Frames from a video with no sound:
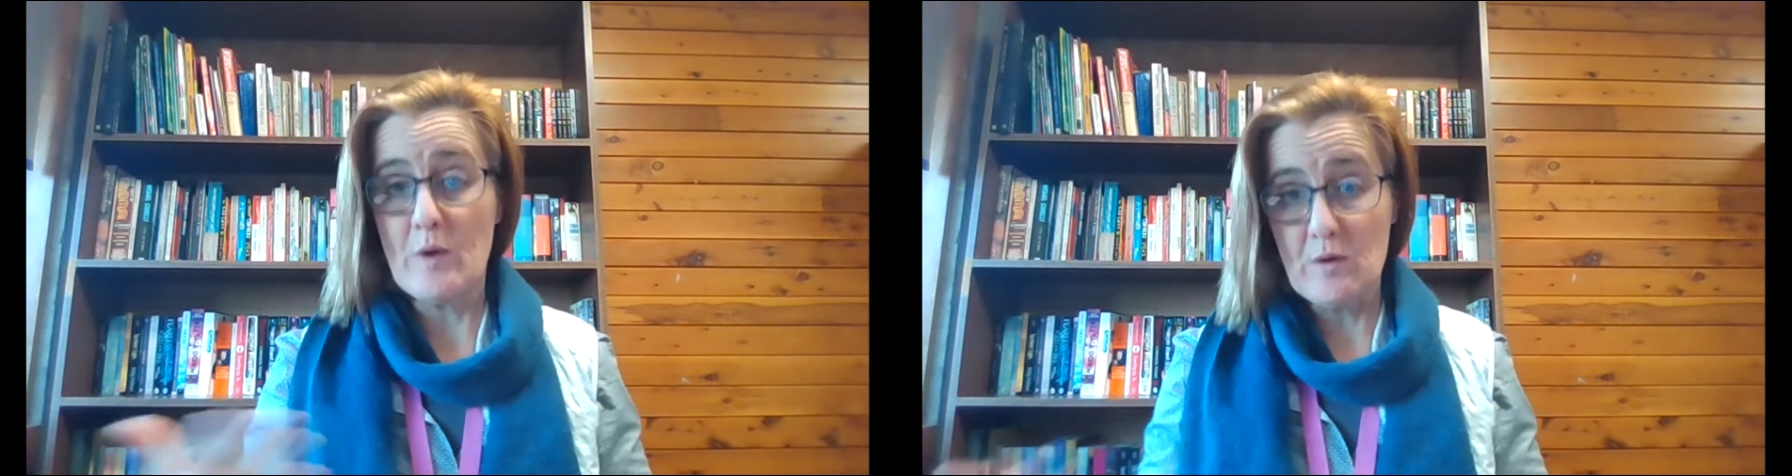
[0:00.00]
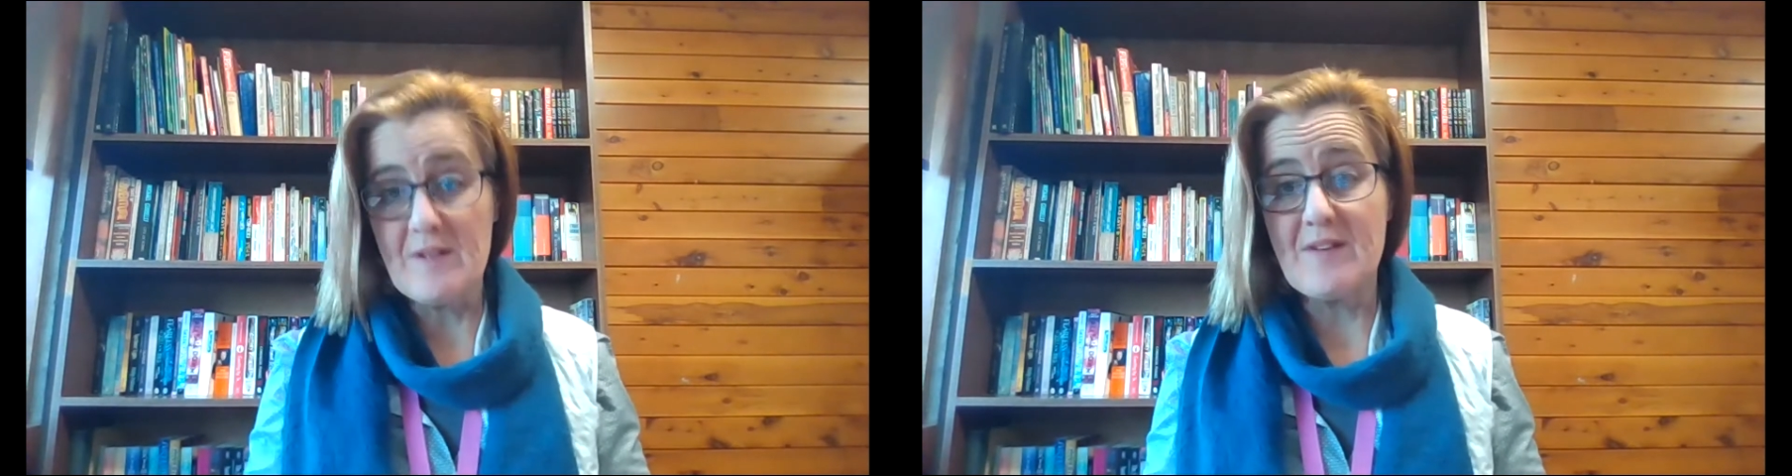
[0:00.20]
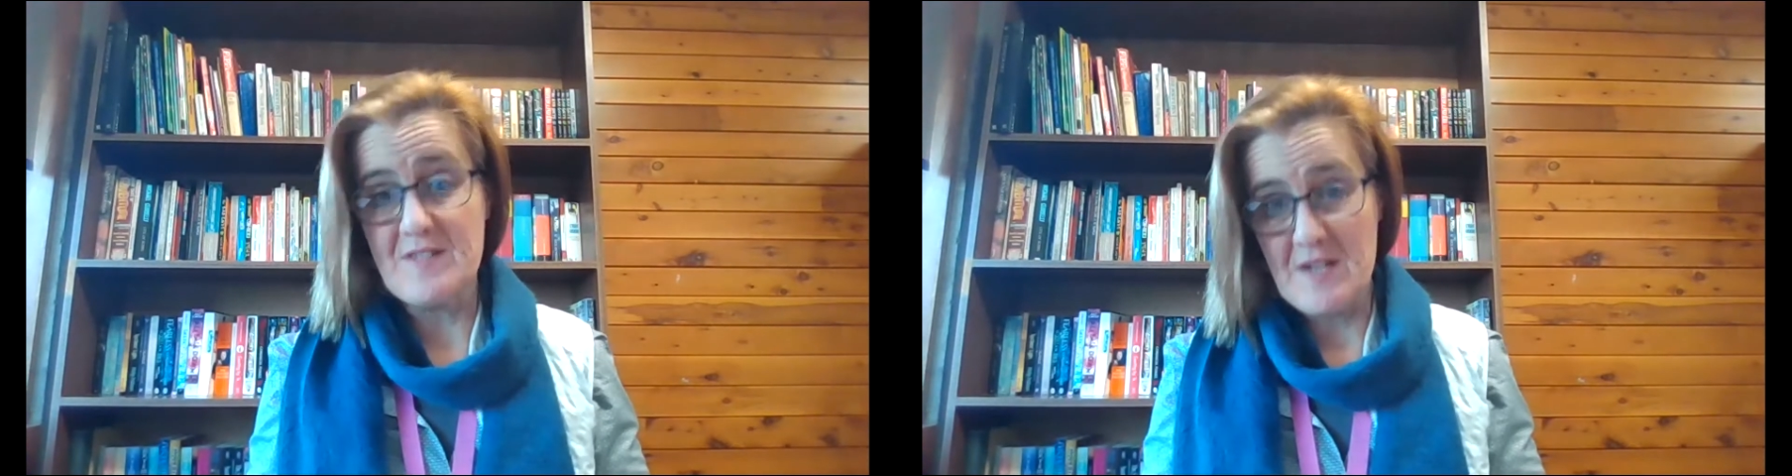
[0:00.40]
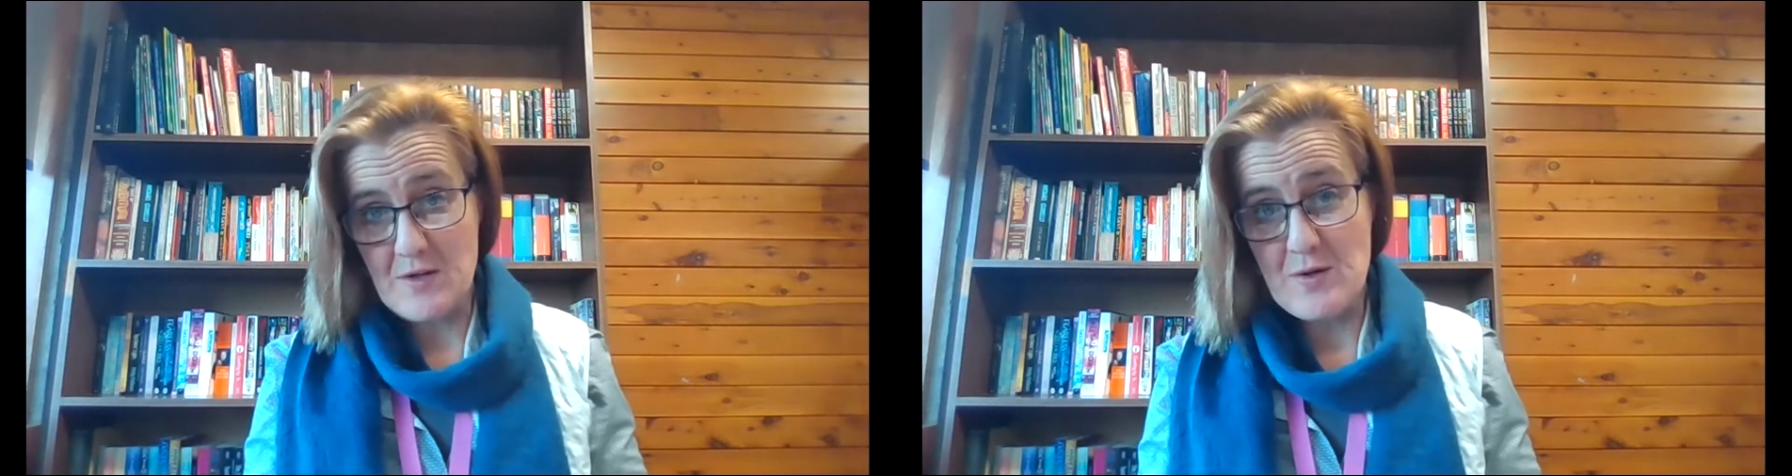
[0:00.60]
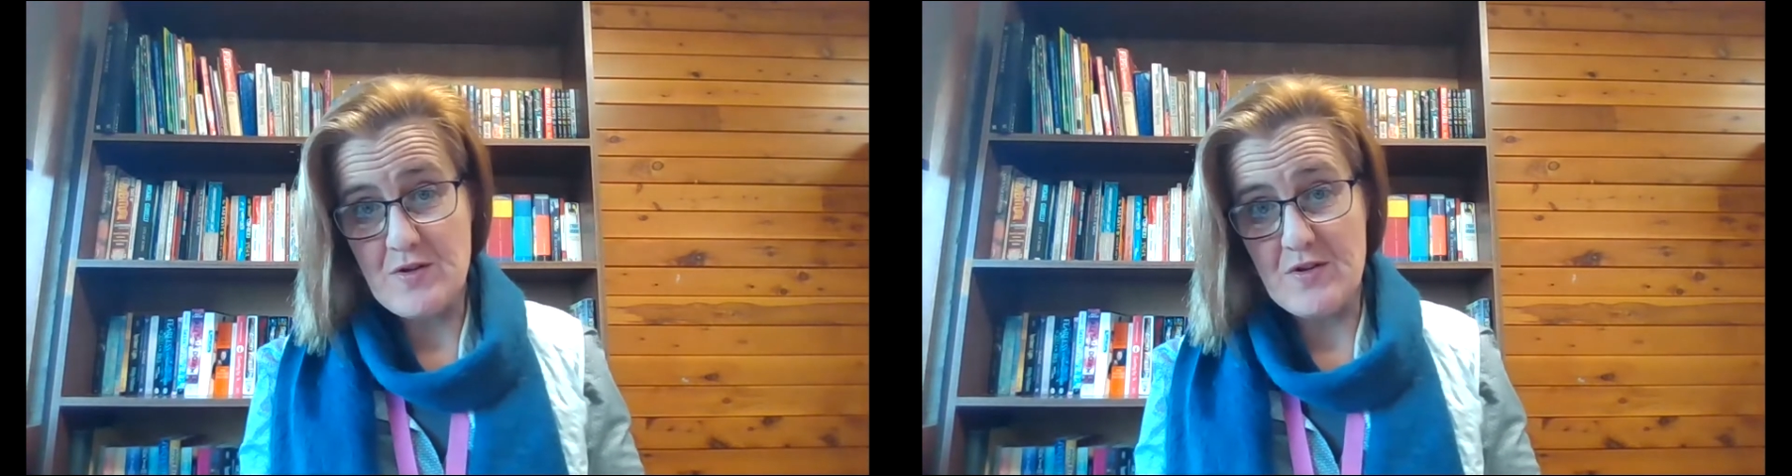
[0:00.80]
will
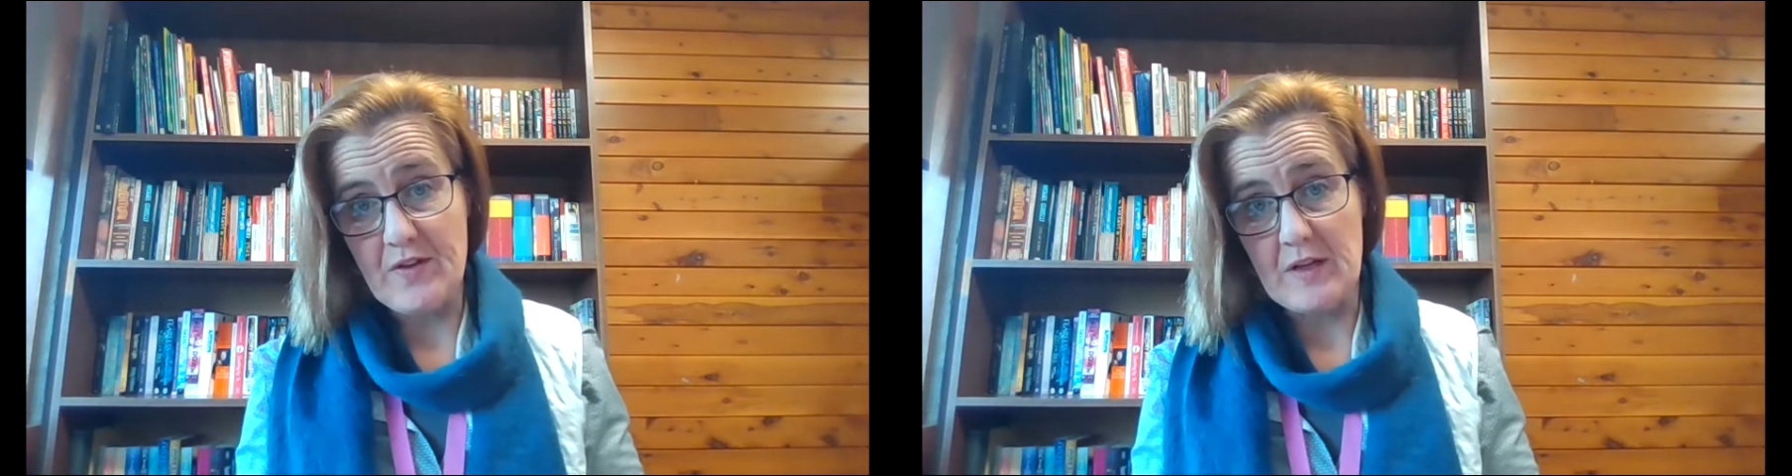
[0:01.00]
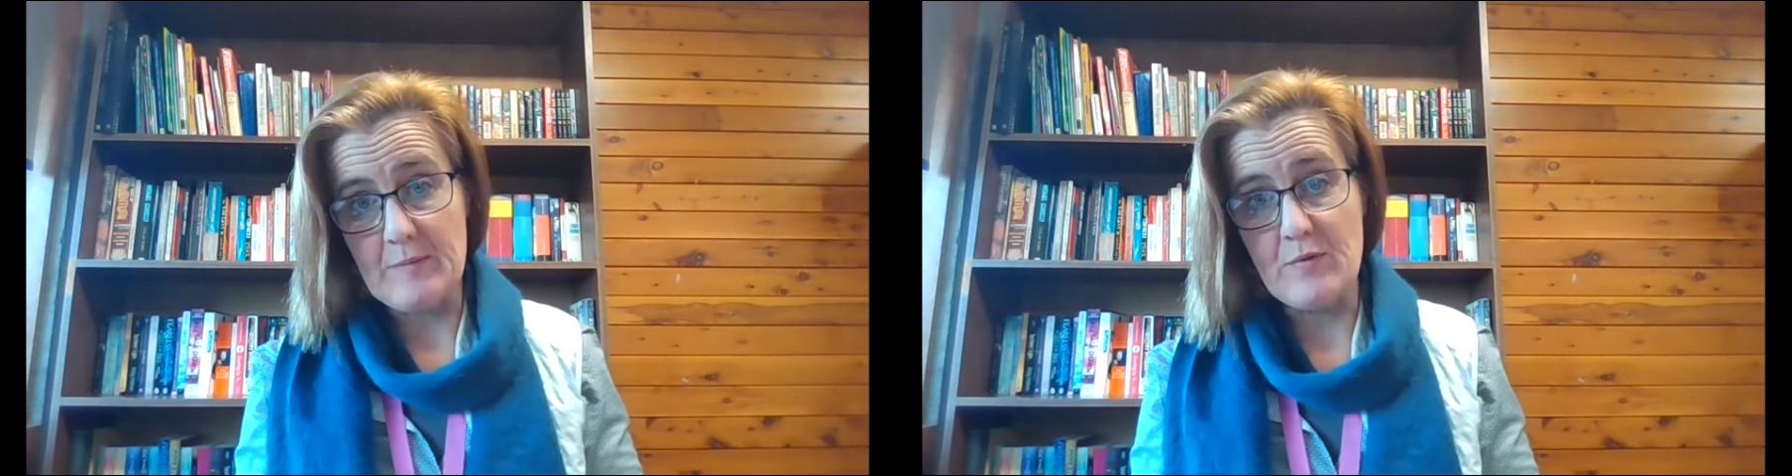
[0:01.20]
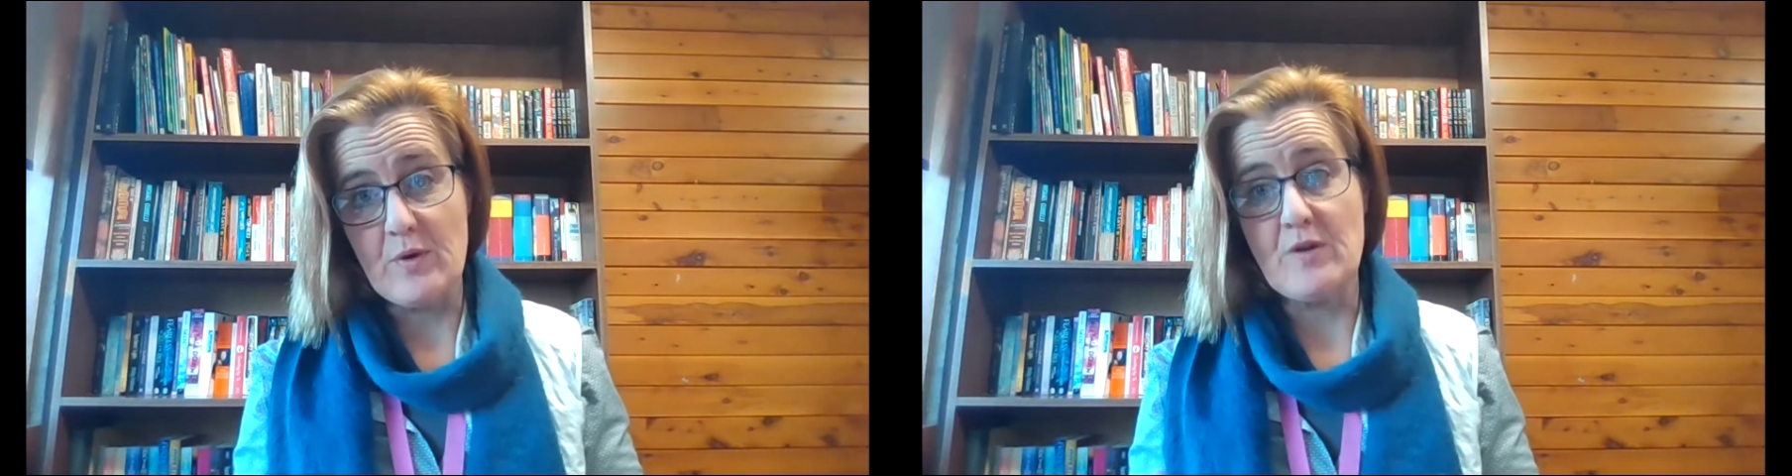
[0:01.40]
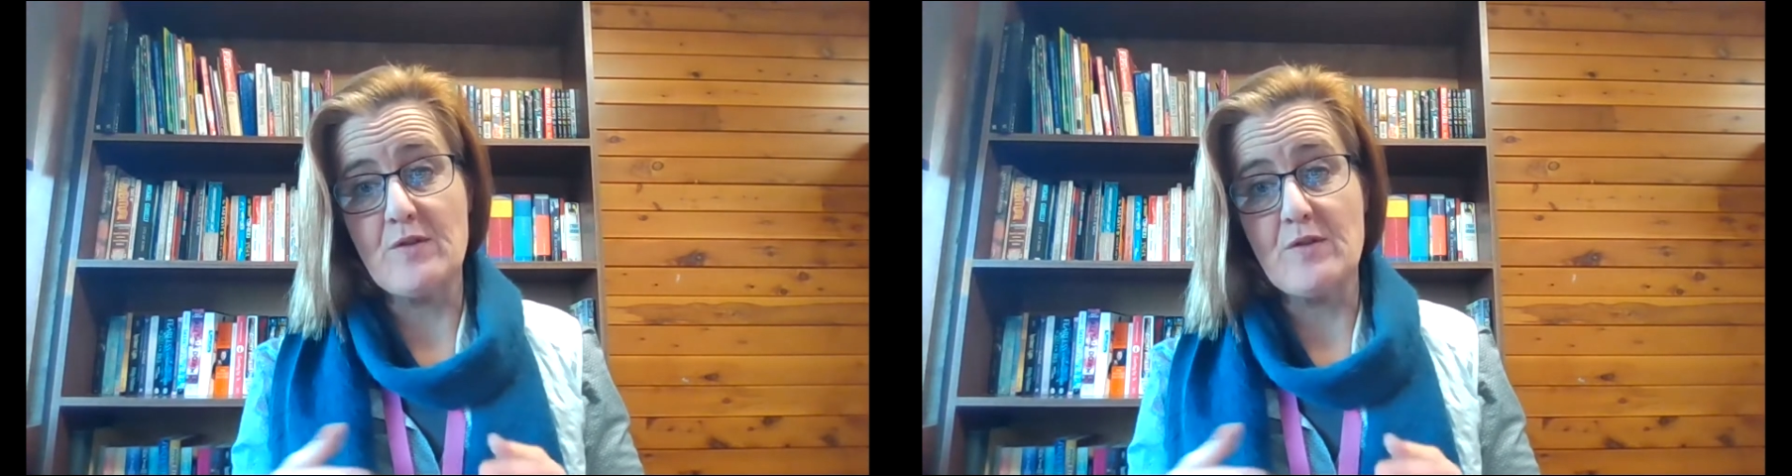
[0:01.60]
continue to develop for you